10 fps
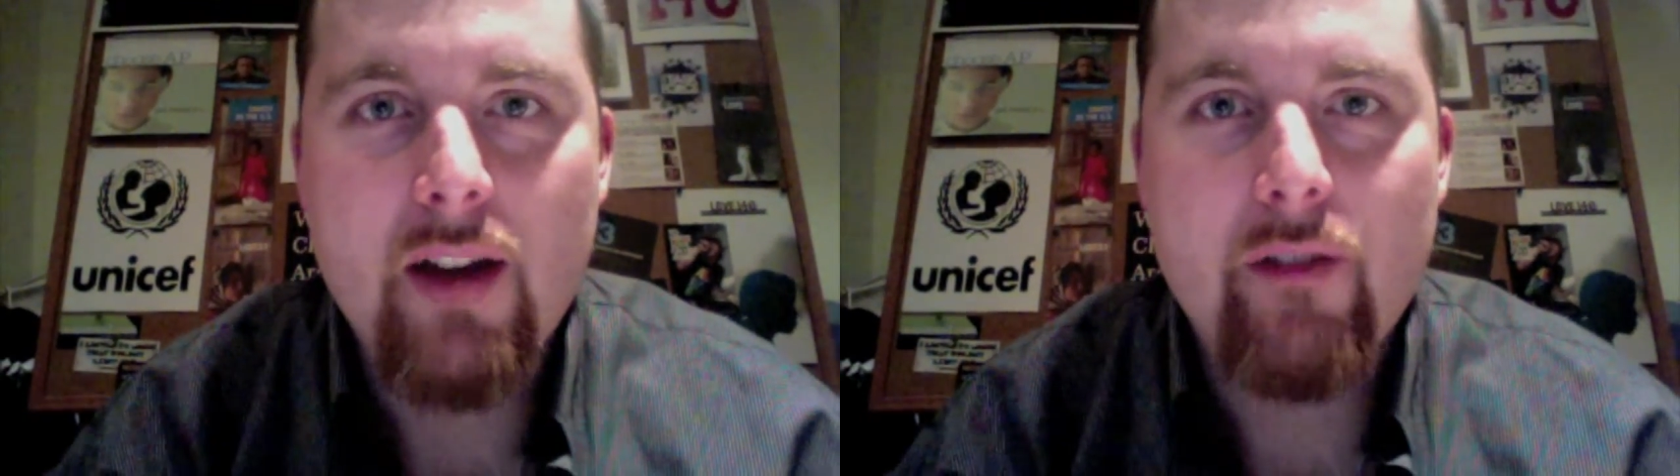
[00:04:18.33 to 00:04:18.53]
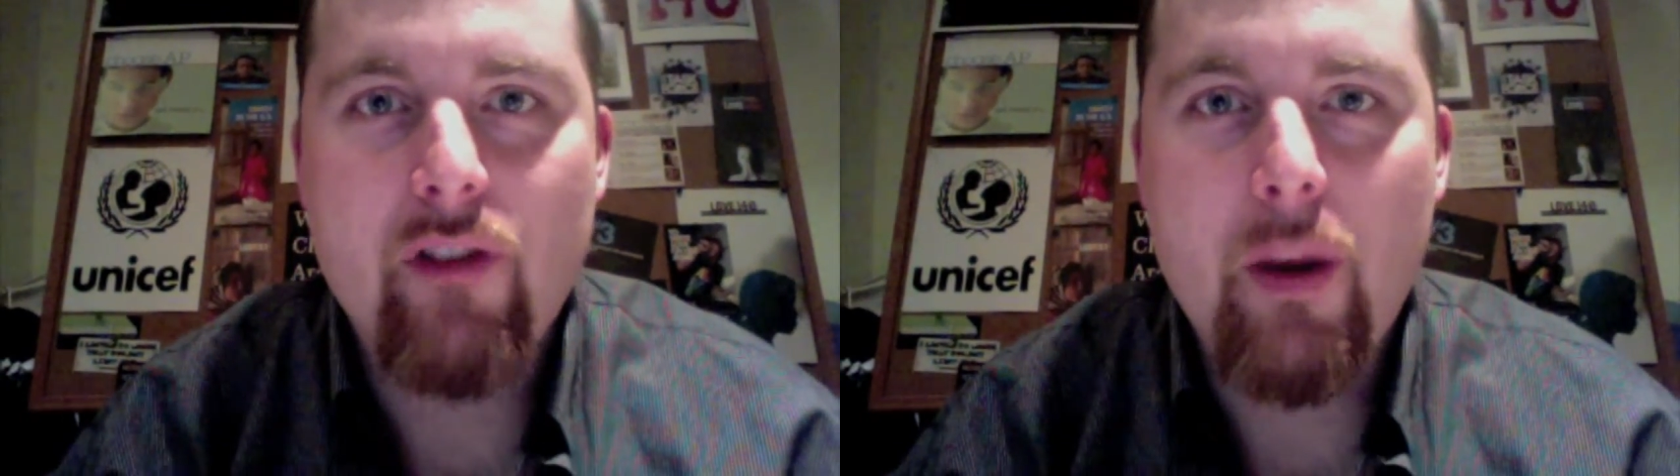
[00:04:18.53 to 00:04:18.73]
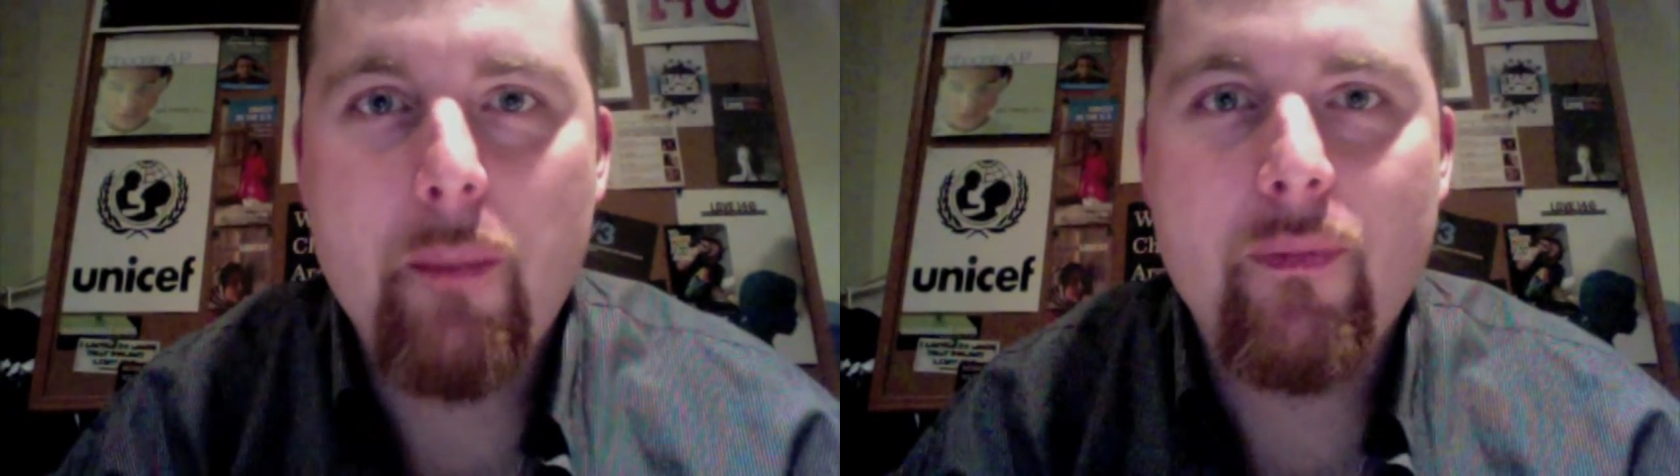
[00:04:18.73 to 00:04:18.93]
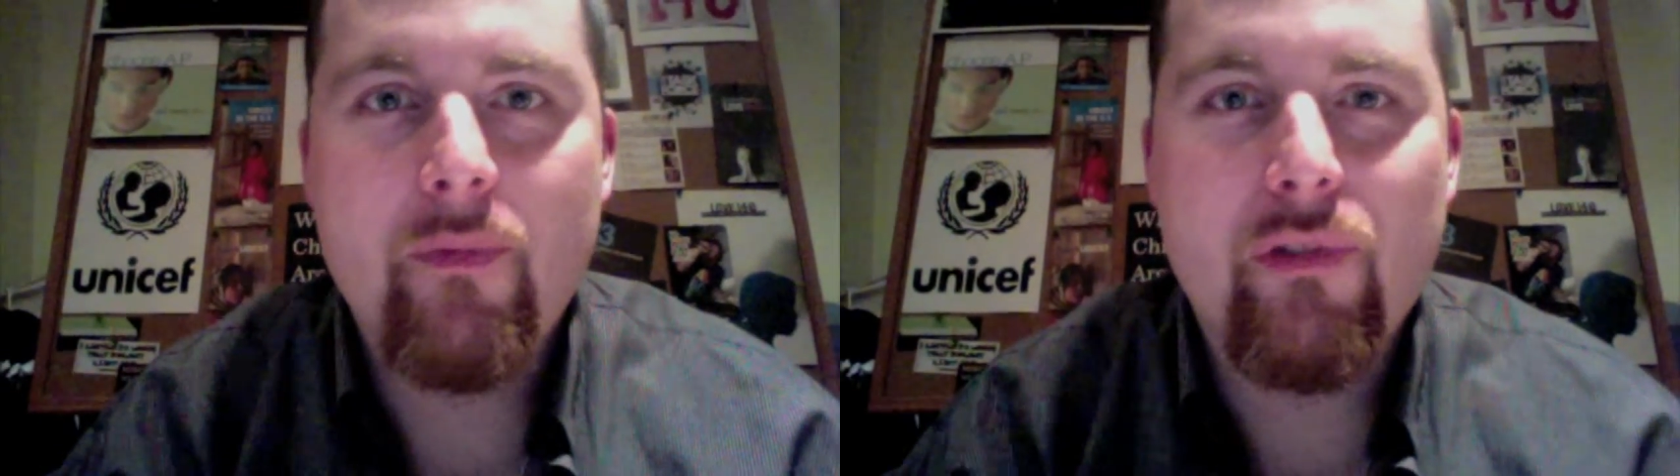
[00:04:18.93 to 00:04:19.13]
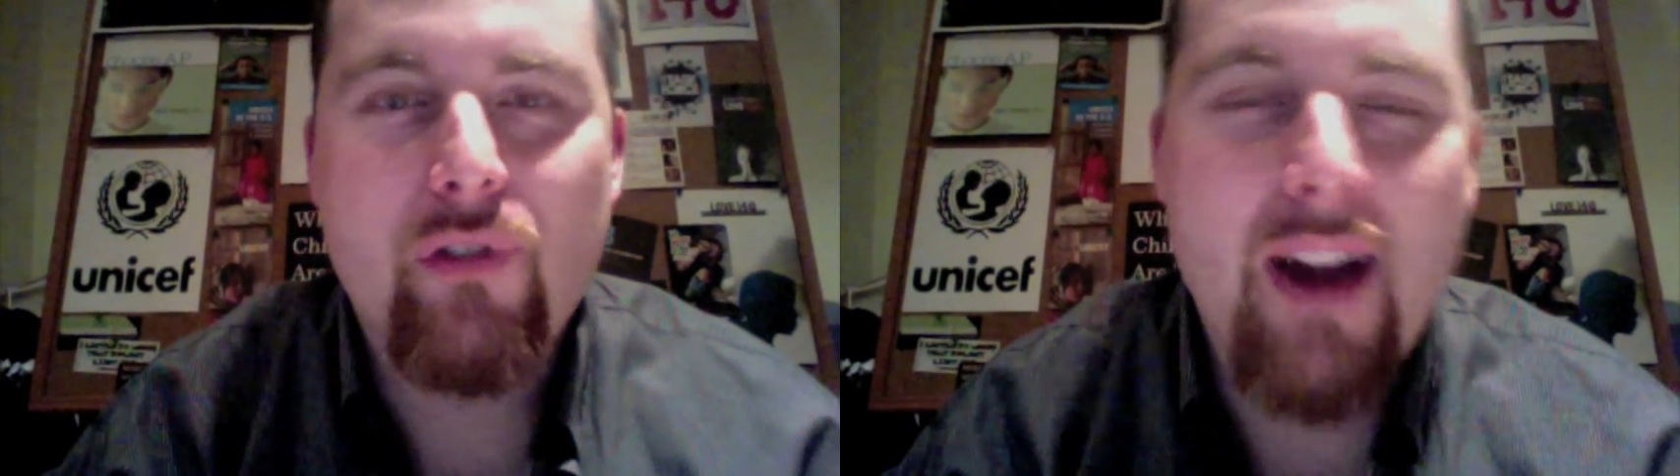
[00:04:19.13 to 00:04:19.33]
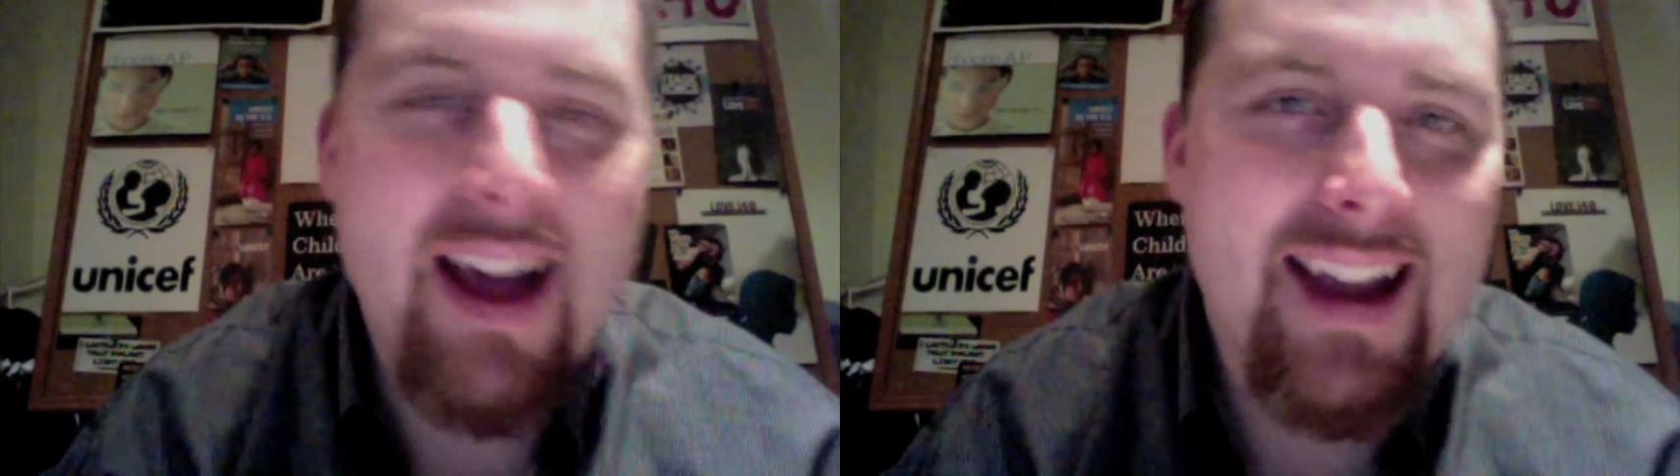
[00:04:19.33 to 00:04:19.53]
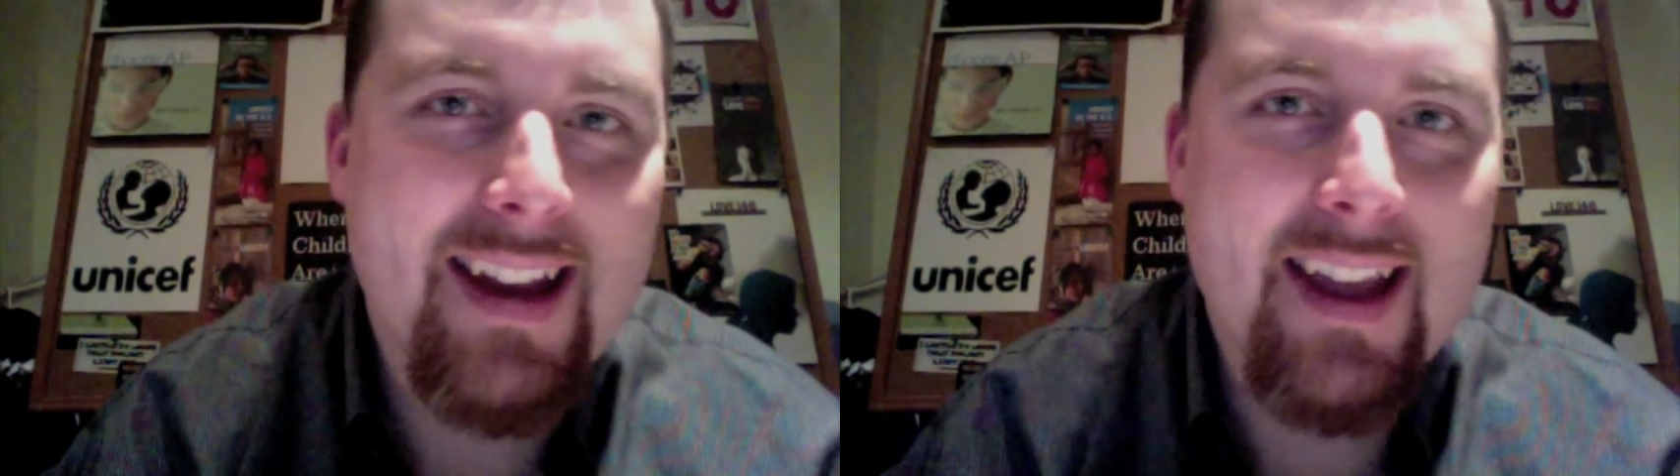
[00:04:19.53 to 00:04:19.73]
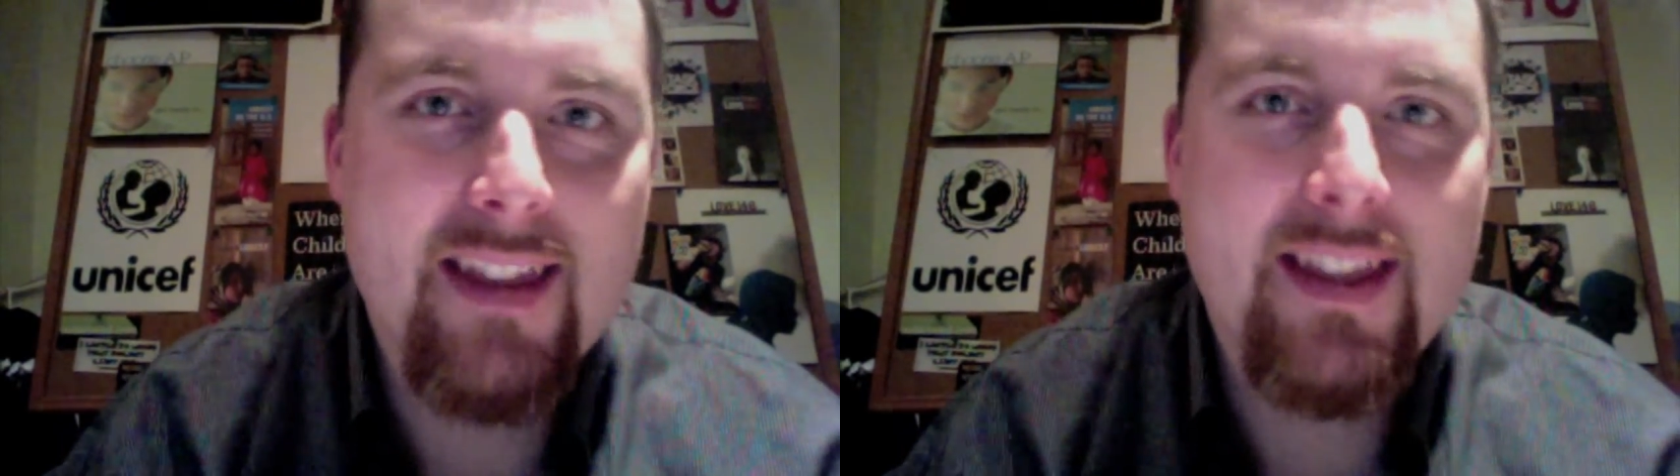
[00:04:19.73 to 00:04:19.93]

from Friday